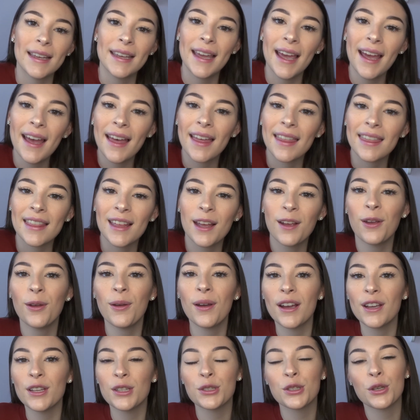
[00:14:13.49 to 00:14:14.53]
yeah, thank you
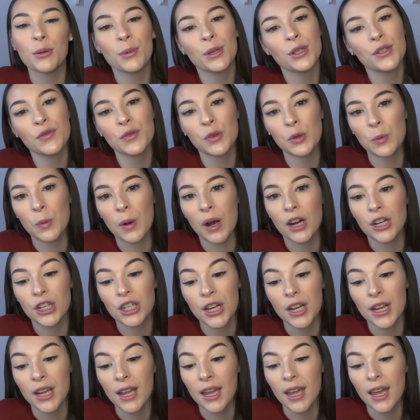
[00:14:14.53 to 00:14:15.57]
guys so much for
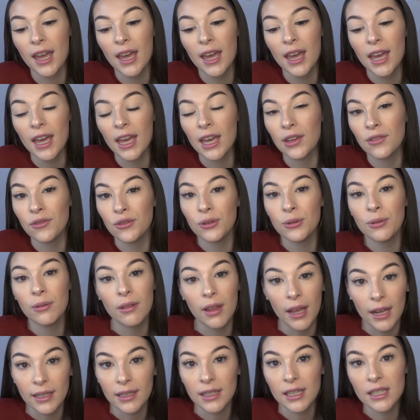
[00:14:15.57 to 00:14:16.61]
watching. If you
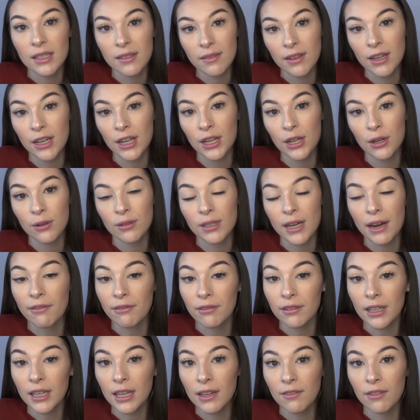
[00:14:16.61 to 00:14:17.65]
like this video,
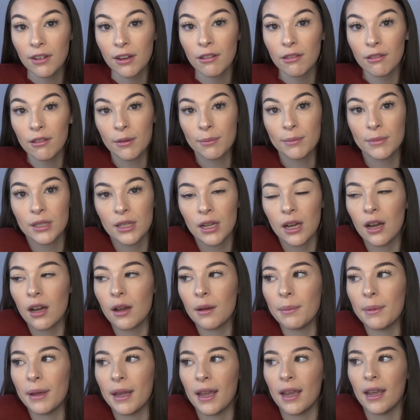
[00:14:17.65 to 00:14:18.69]
definitely give it a thumbs
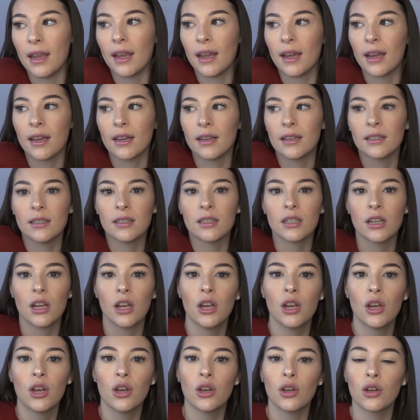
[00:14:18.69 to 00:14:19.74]
up, and
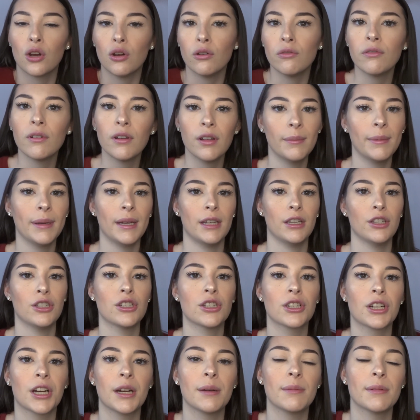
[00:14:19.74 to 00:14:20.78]
go follow my
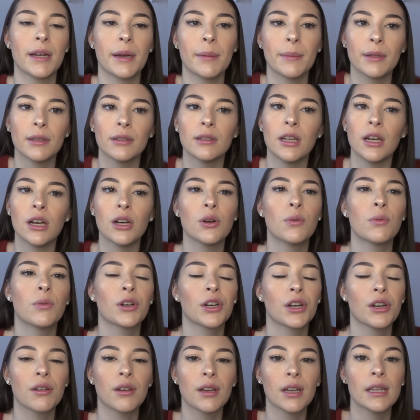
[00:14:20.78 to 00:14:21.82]
Instagram down below where
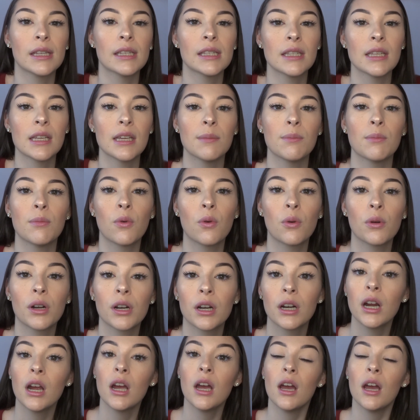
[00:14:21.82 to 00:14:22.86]
you can see more